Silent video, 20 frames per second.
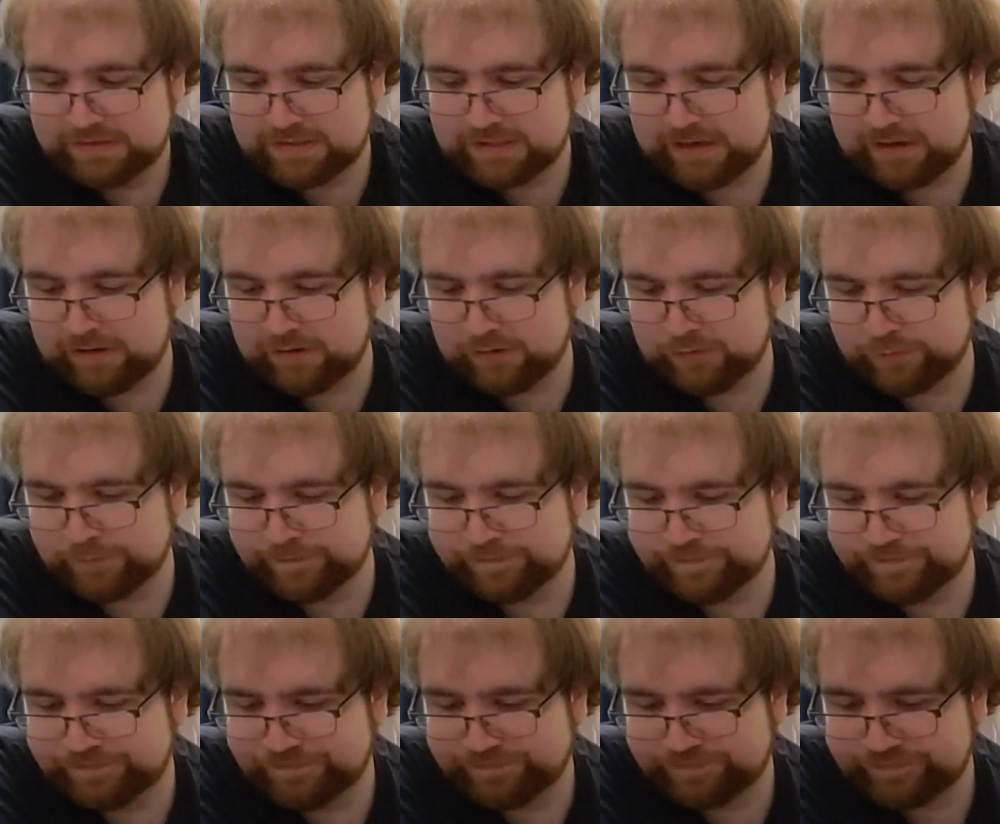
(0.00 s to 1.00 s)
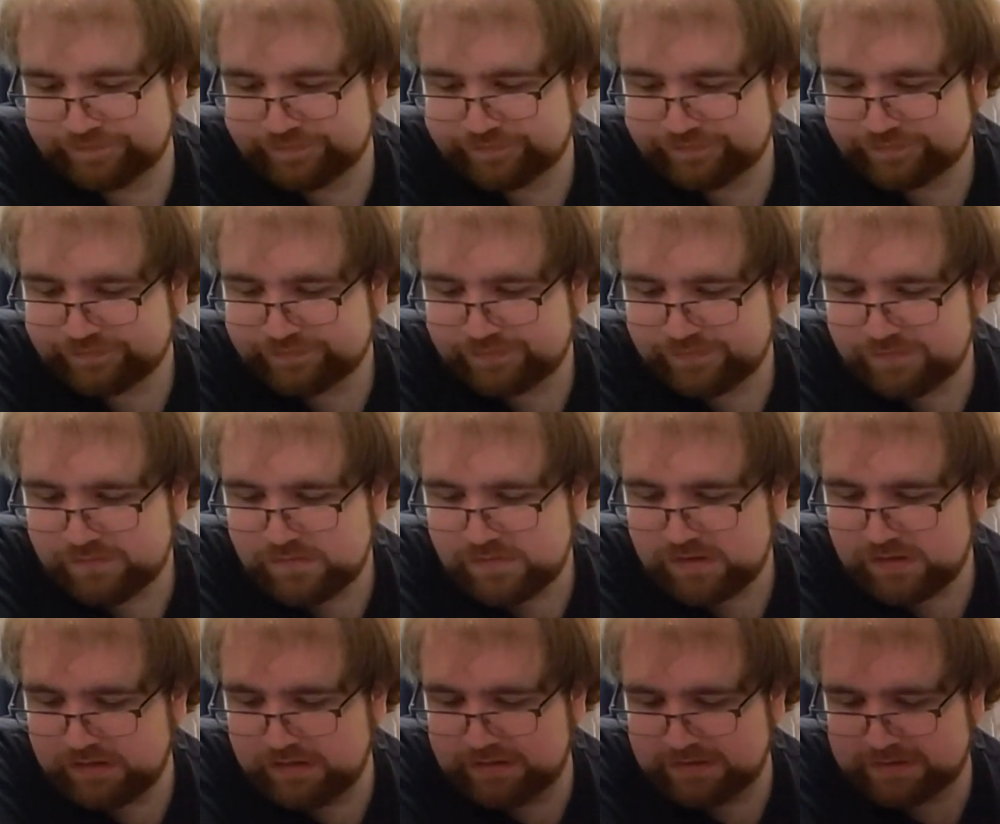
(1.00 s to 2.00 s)
so
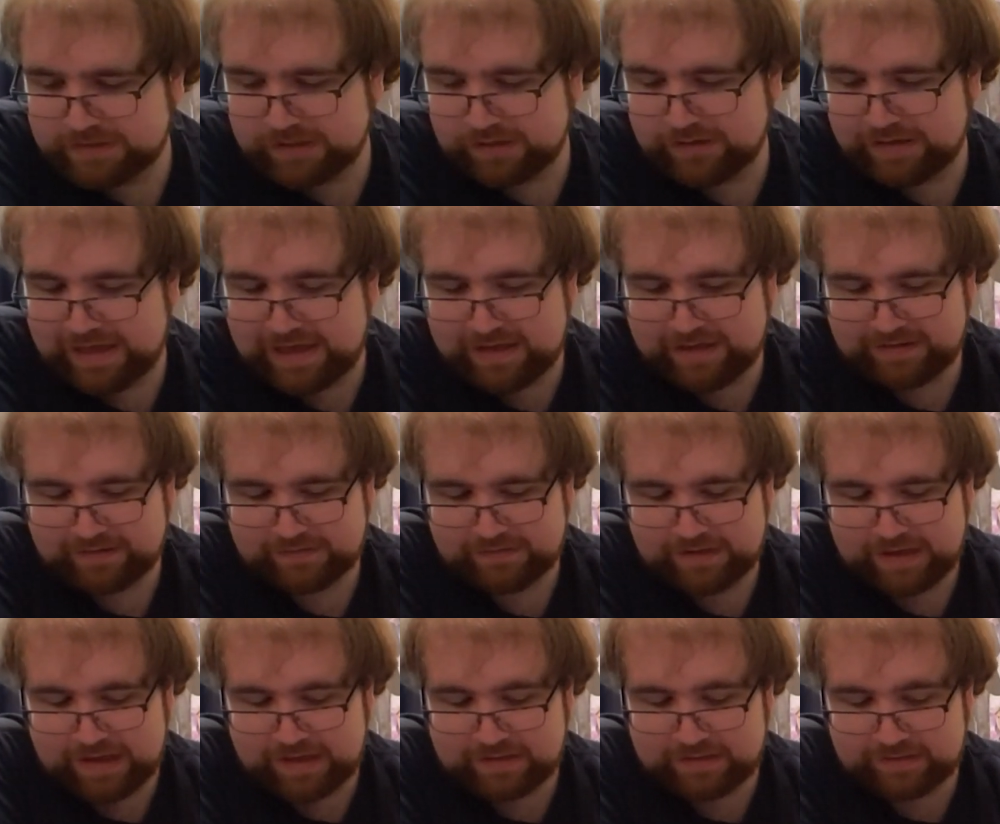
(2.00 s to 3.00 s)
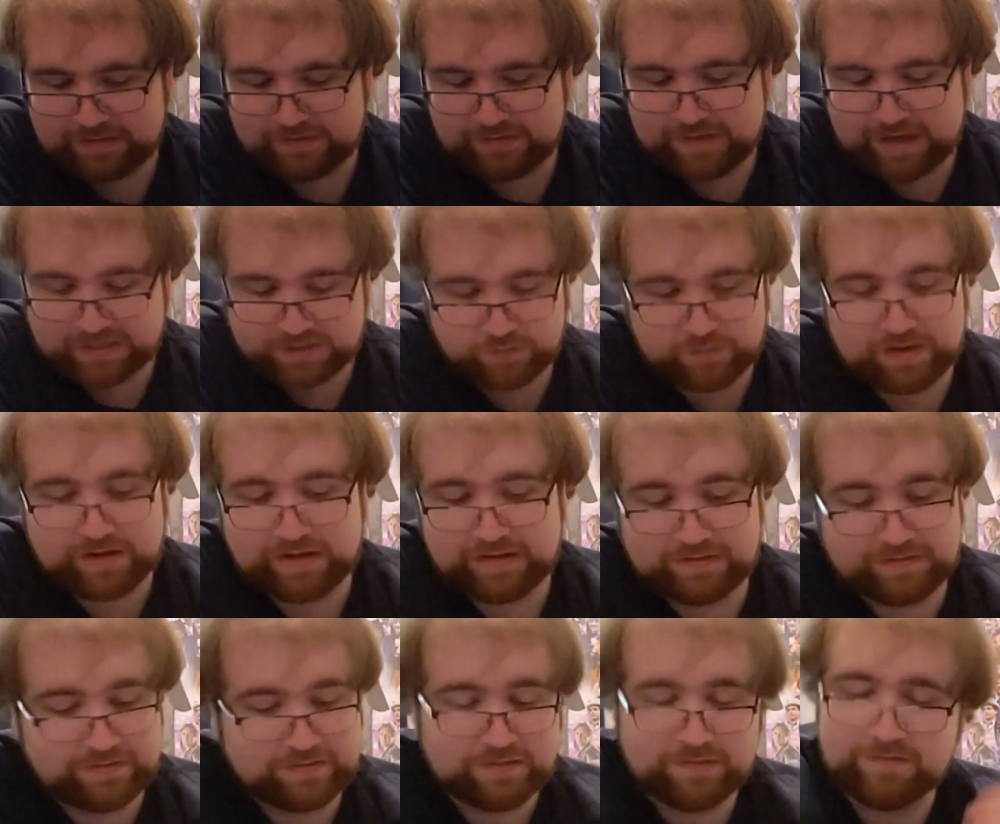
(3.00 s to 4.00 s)
so yeah and that's
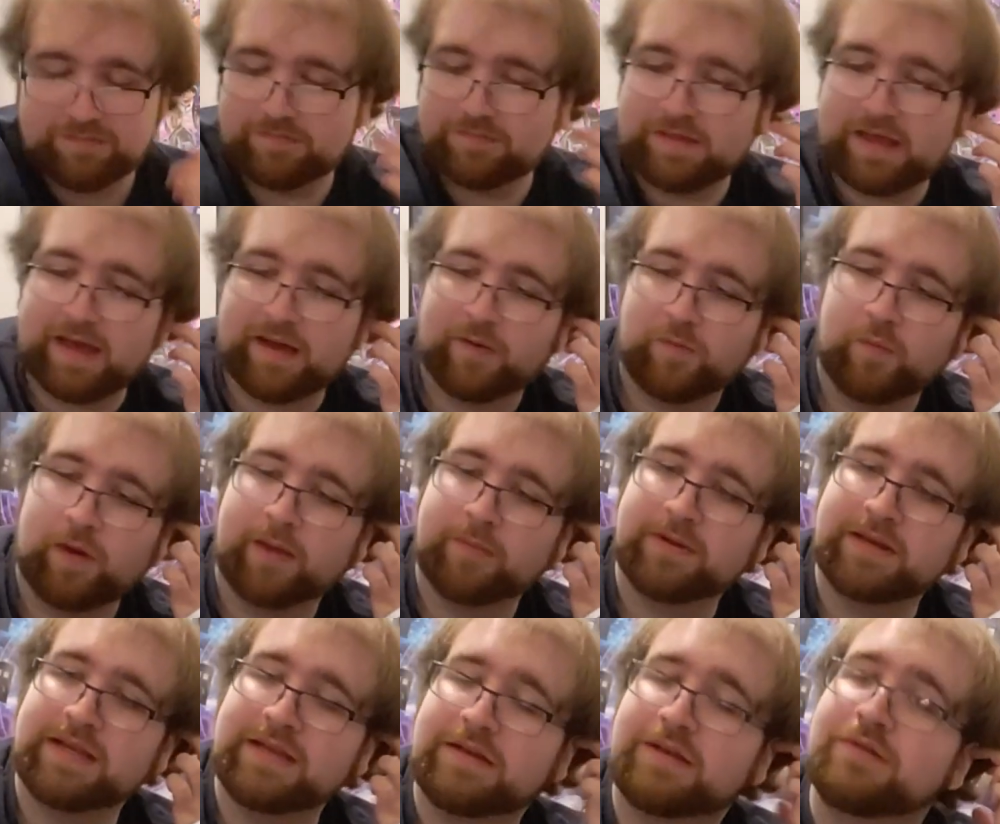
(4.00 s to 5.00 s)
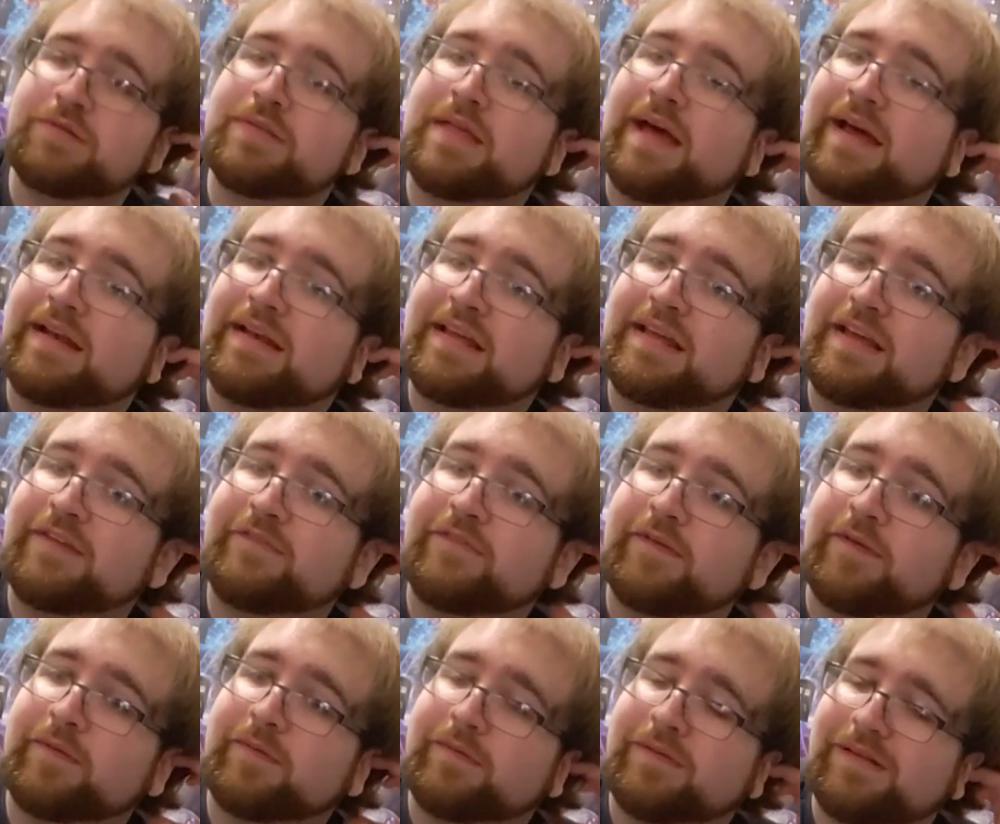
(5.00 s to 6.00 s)
why yeah why would he do that
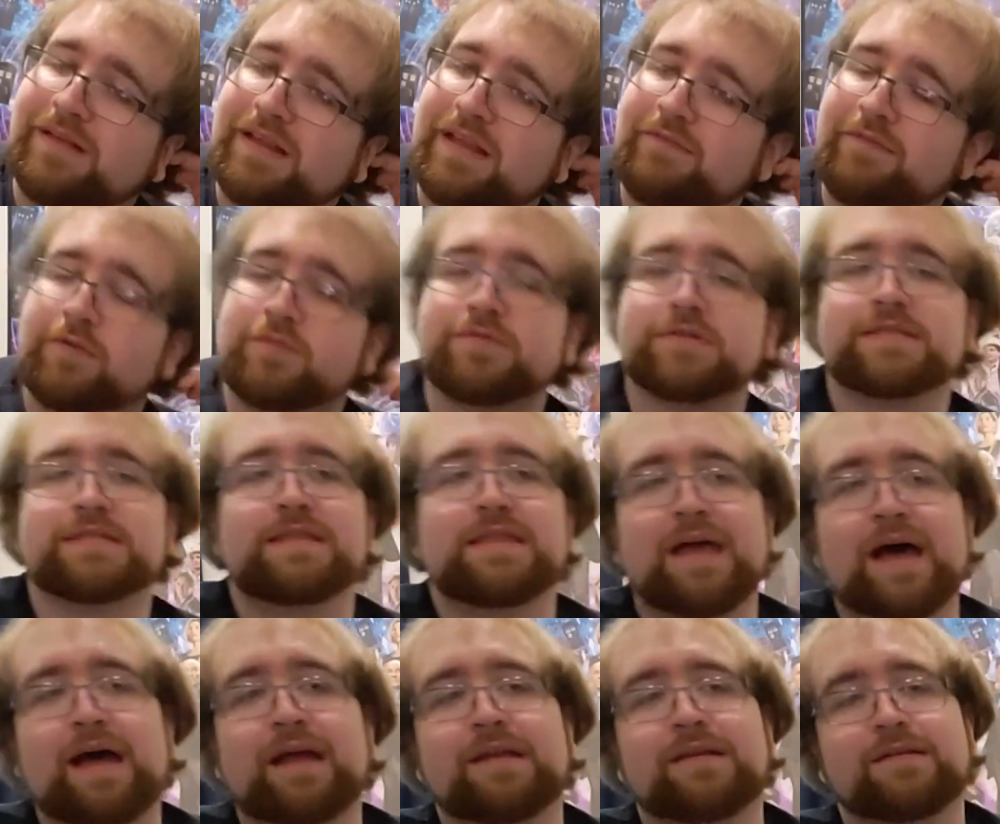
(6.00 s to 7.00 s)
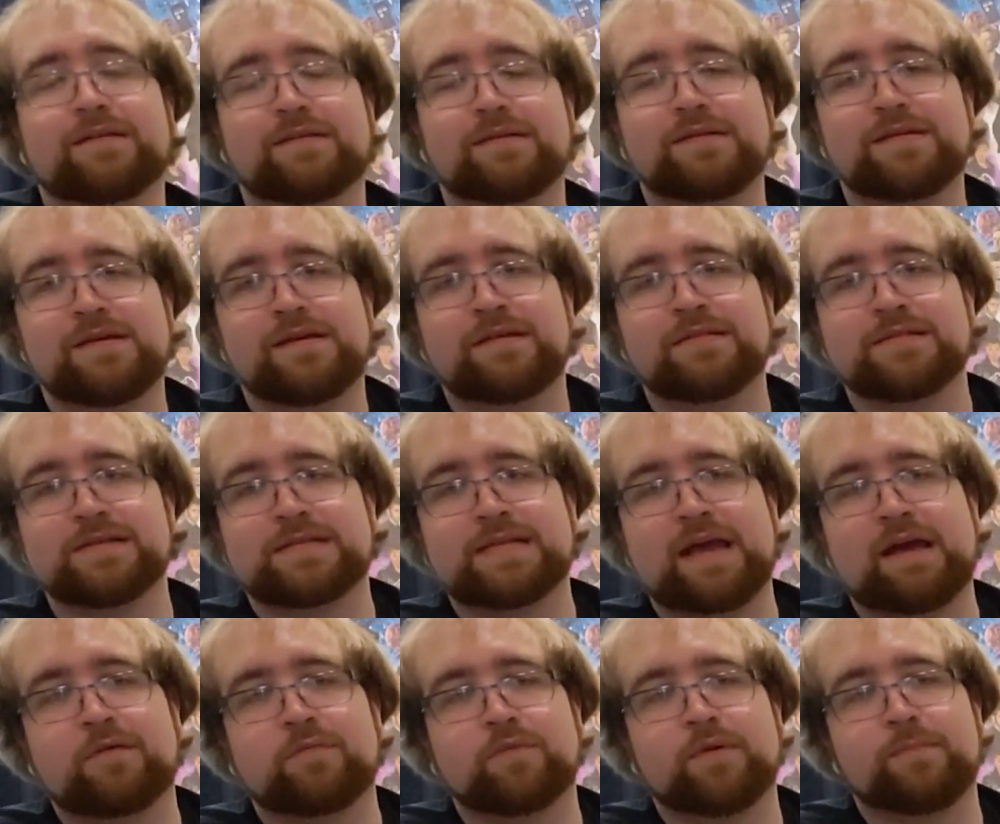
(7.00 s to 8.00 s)
if it if it was not the
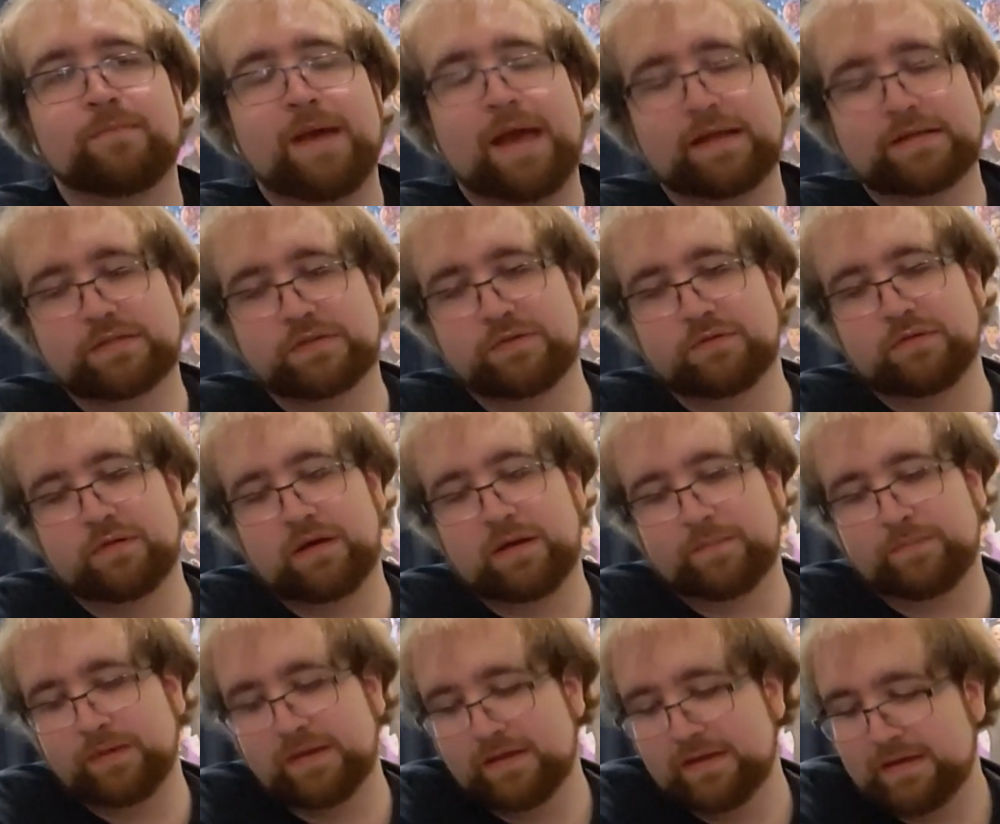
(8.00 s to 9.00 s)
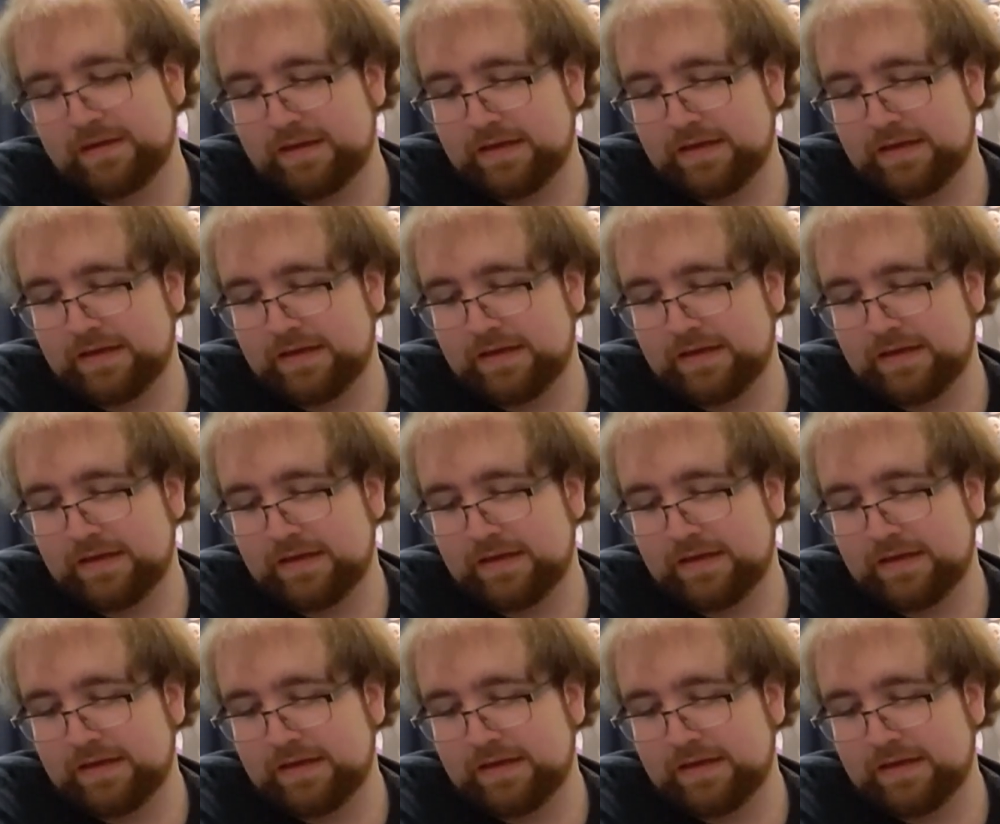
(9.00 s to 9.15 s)
town where Max grew up.